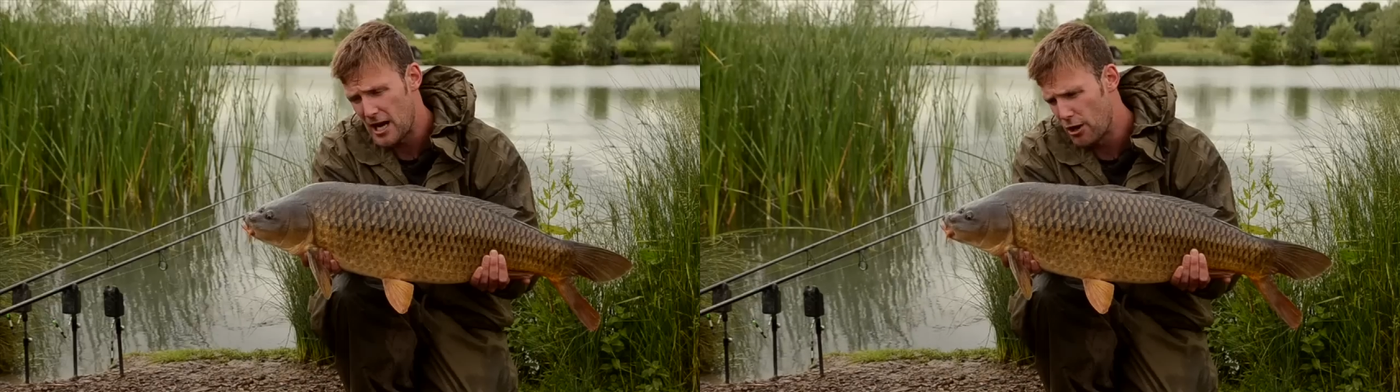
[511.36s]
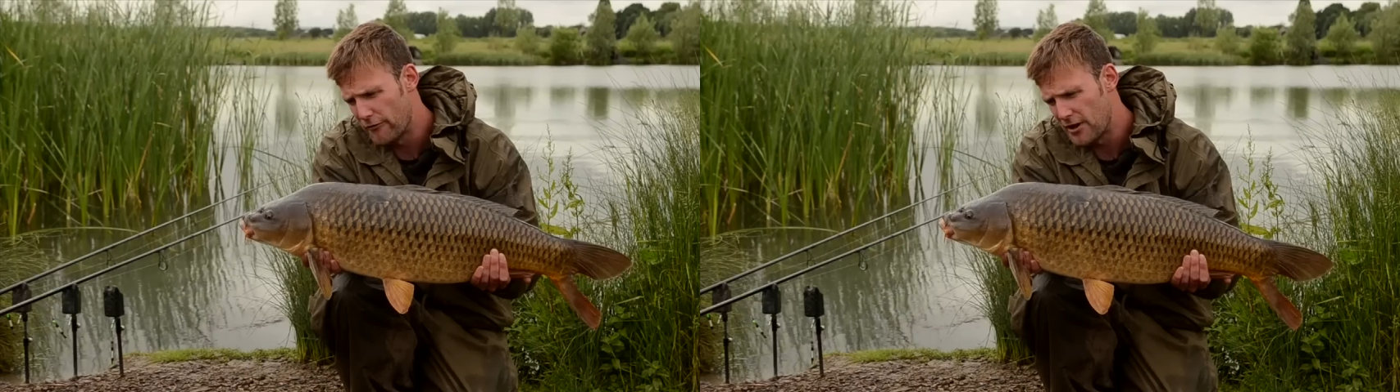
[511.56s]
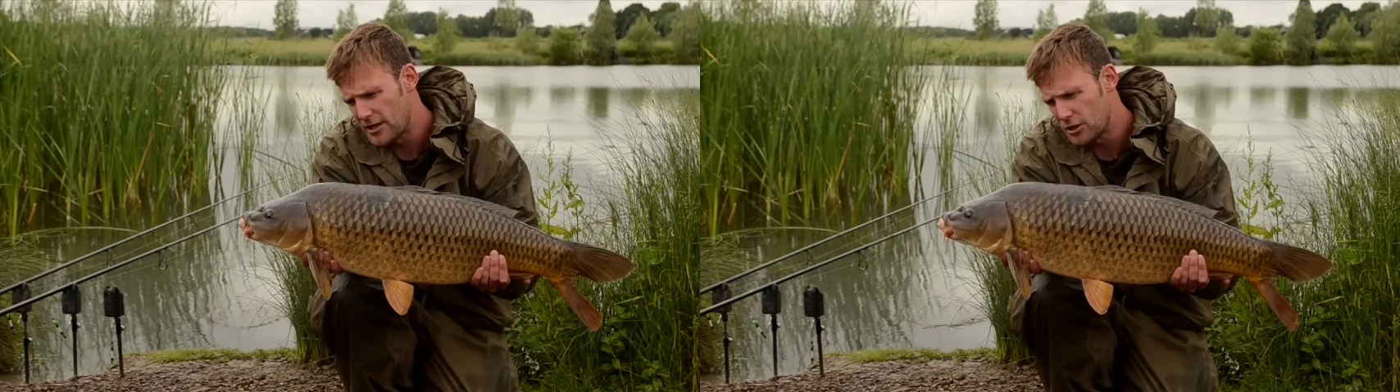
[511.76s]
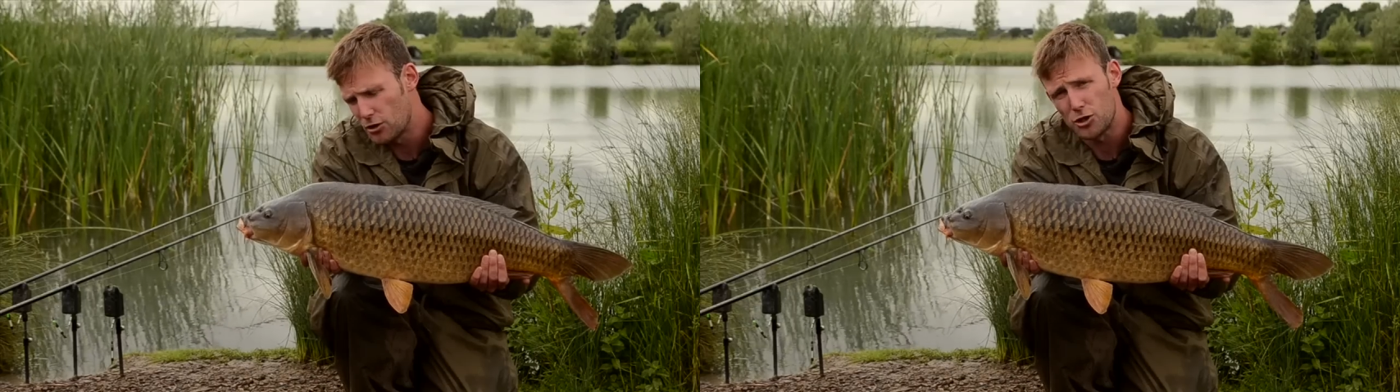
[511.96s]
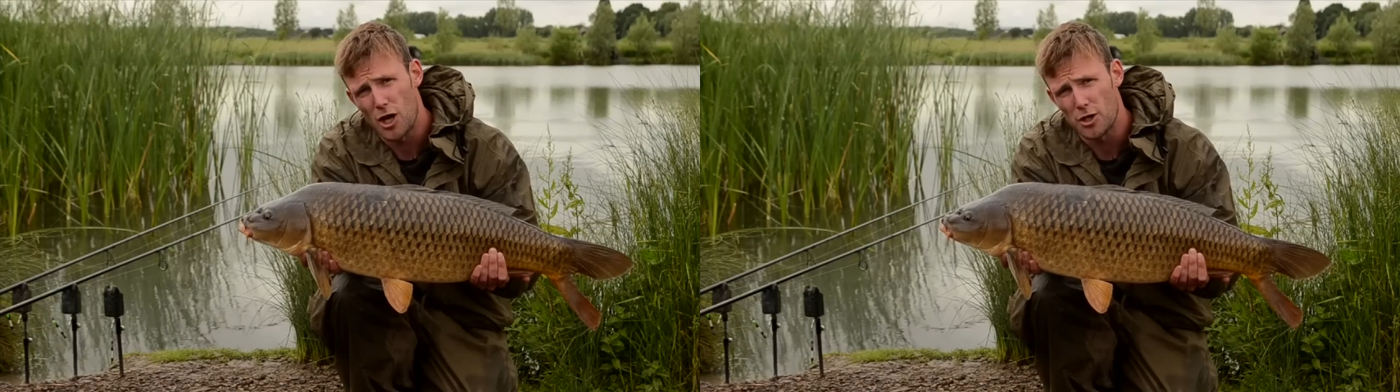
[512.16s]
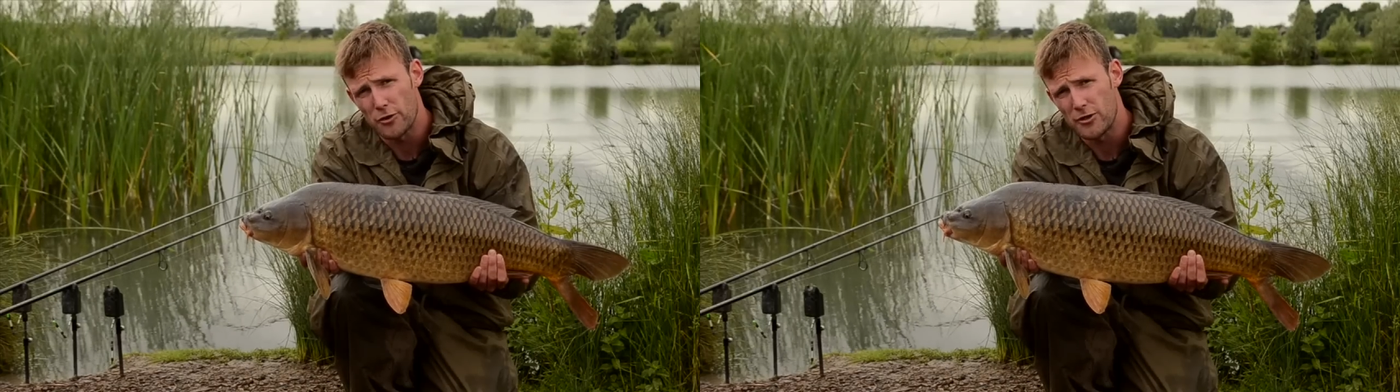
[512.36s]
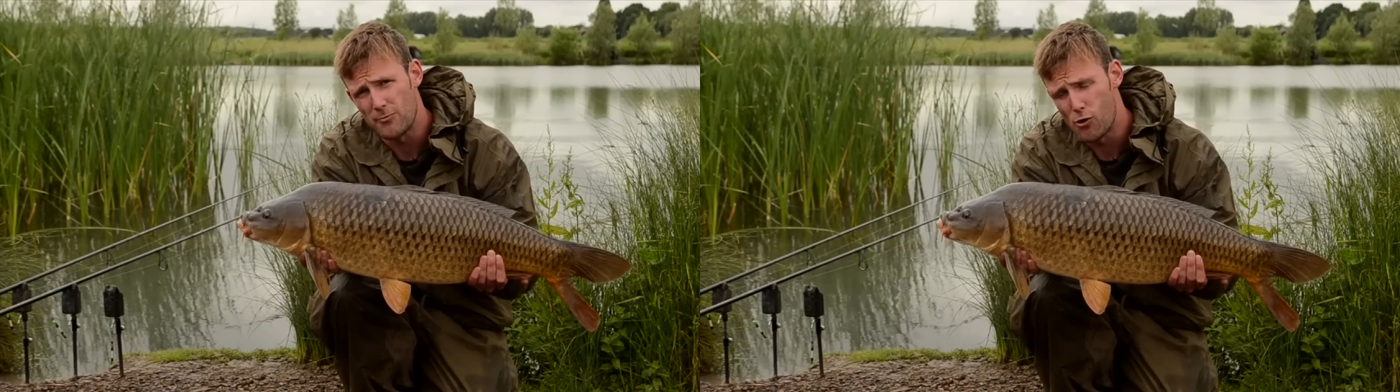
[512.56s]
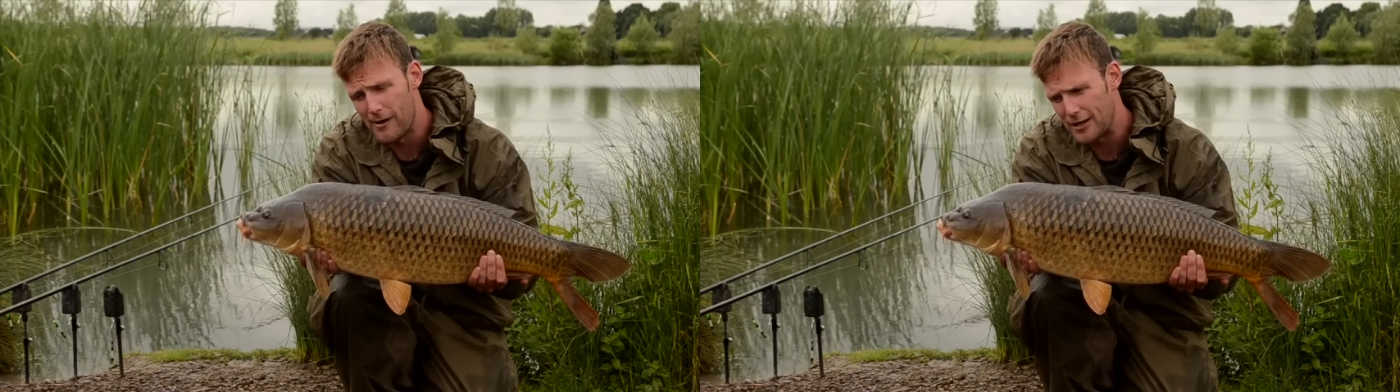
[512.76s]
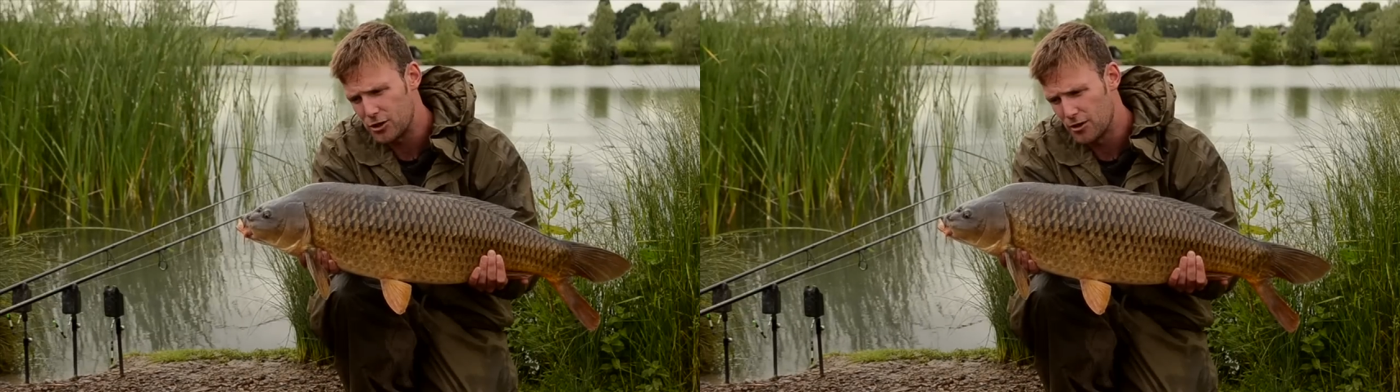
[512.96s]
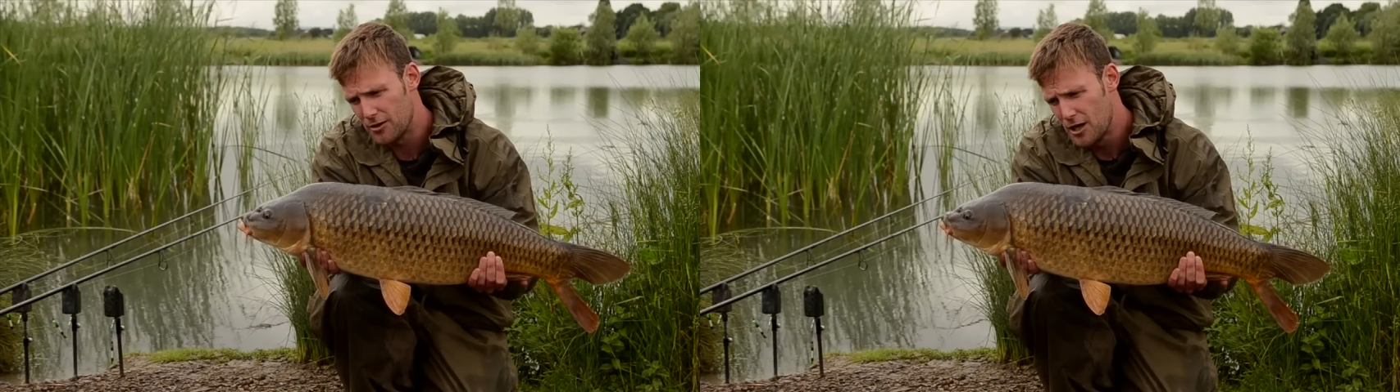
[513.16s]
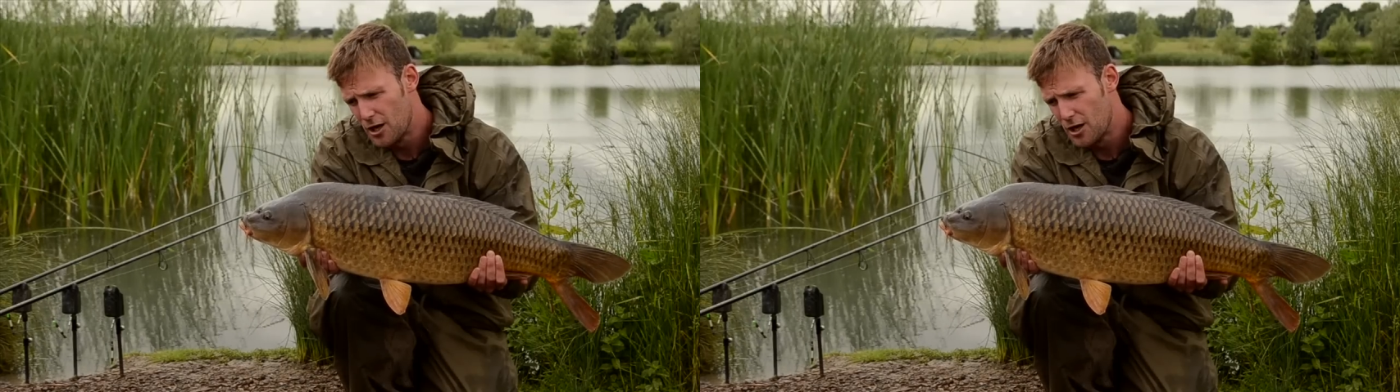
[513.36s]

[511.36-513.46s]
over, there's a good chance of some more action.